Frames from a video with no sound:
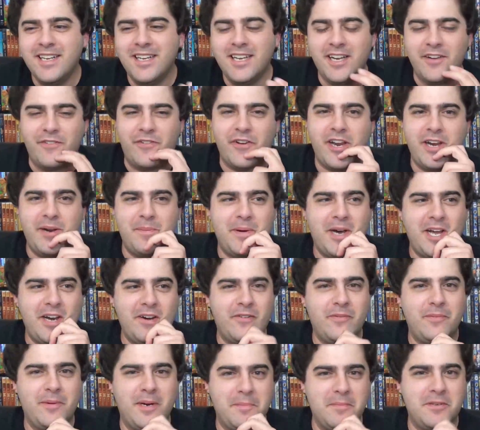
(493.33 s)
If anybody
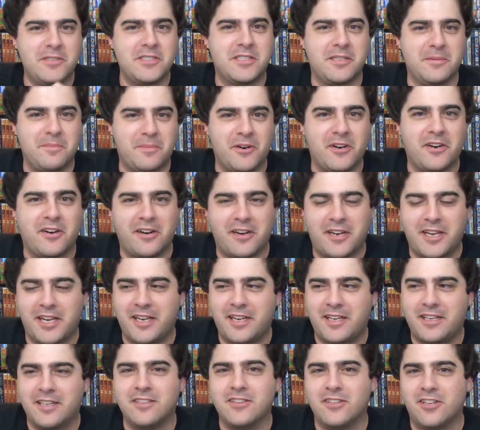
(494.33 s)
remembers the Burger
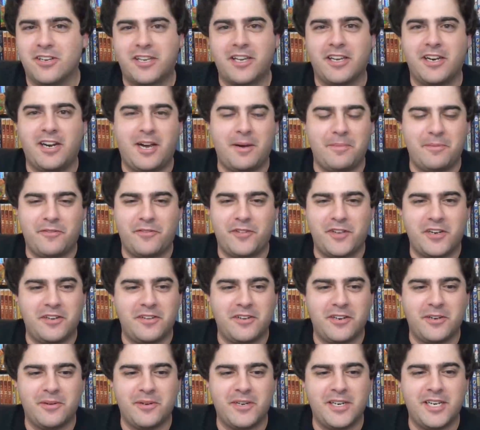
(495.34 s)
King, look it up if you
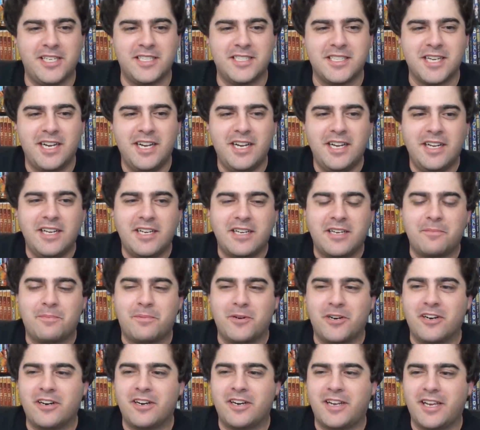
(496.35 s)
don't know what it is.
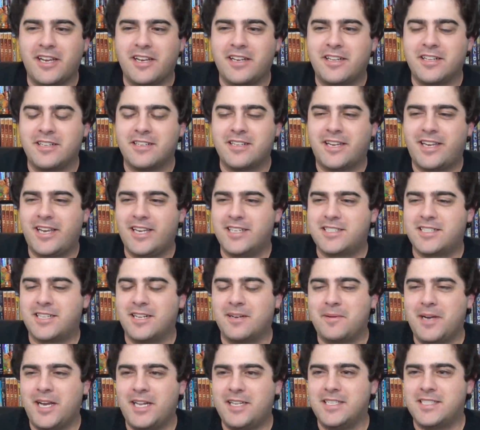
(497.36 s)
Burger King Kids
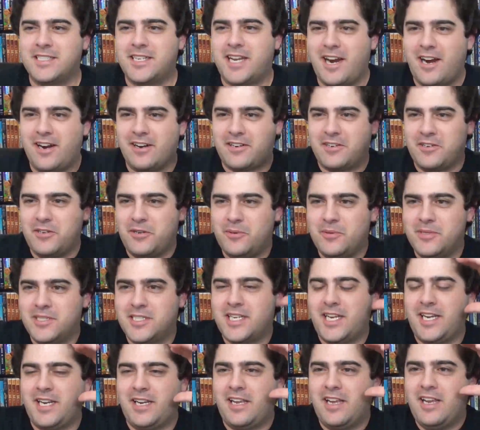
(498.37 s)
Club had this character who was
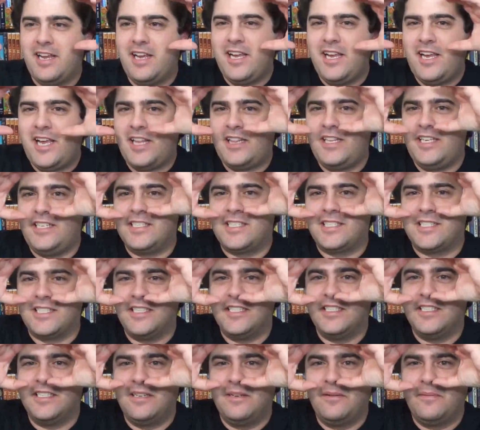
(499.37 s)
like, he had these
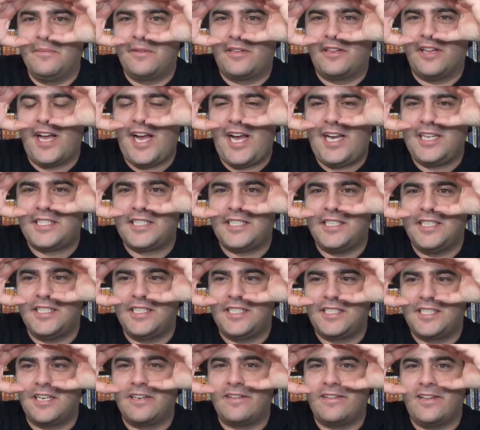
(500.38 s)

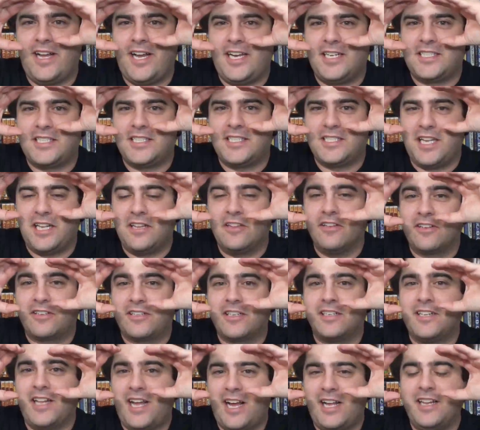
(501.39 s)
sunglasses that looked
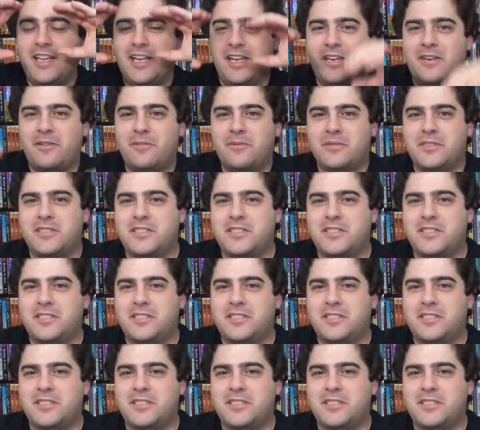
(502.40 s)
a lot like